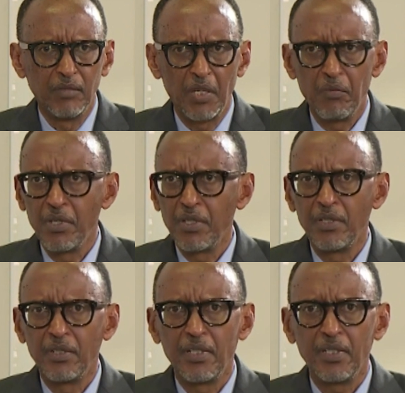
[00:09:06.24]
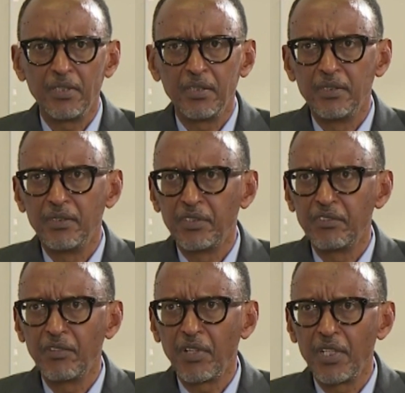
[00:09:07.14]
Maybe
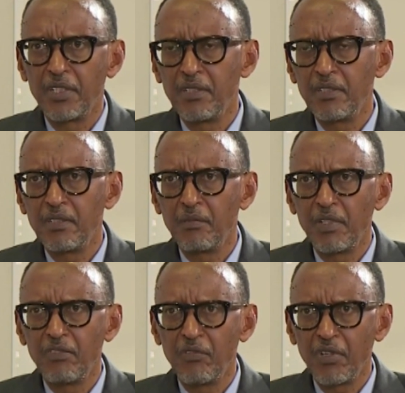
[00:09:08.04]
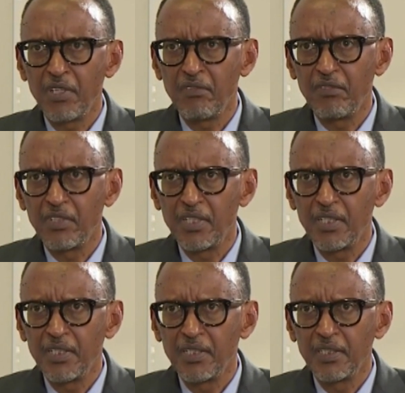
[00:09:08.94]
not forget it, but forgive it
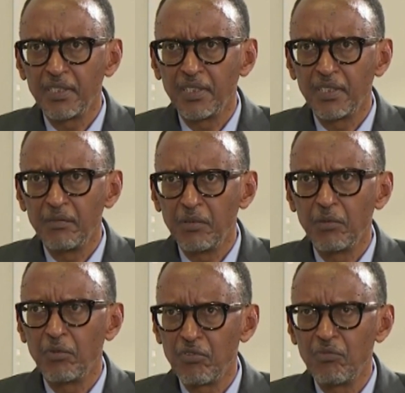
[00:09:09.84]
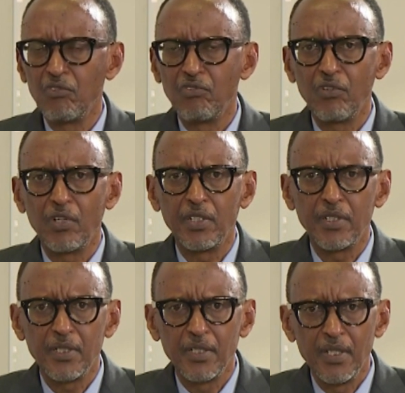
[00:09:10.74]
and be able to move
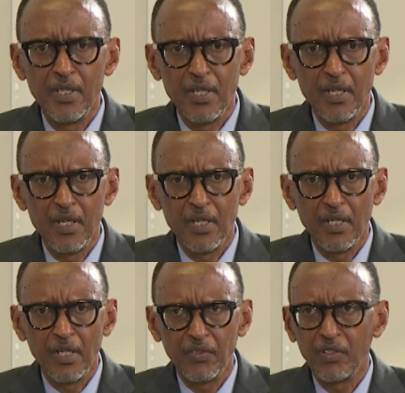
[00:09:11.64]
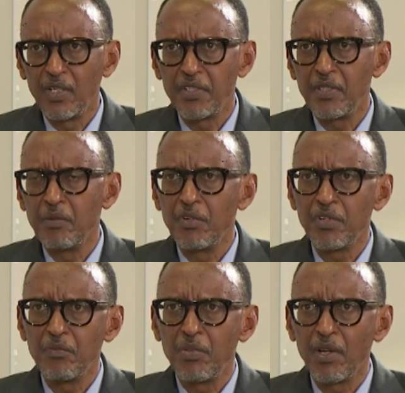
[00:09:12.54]
forward. I think that's the
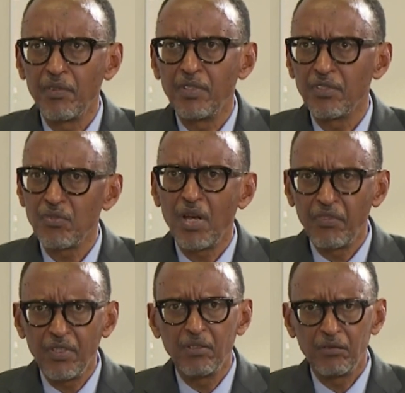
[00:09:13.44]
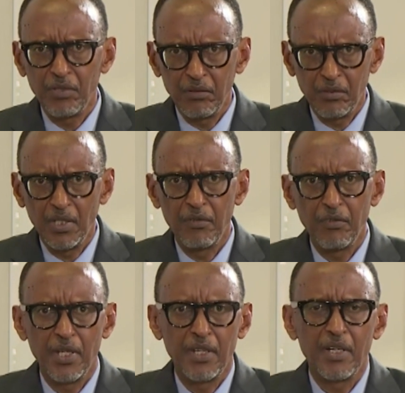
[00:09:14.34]
most important thing. So I think we
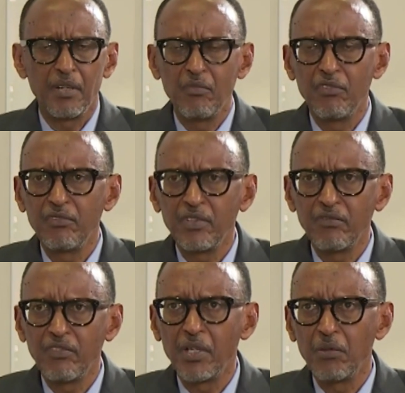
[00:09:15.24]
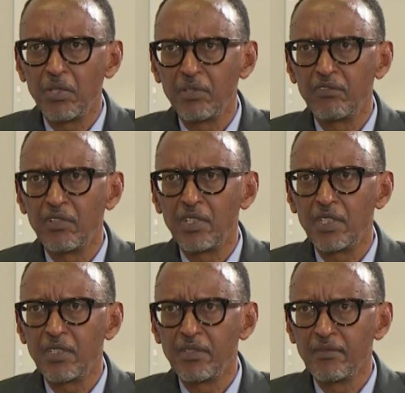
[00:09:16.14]
are really moving very well forward.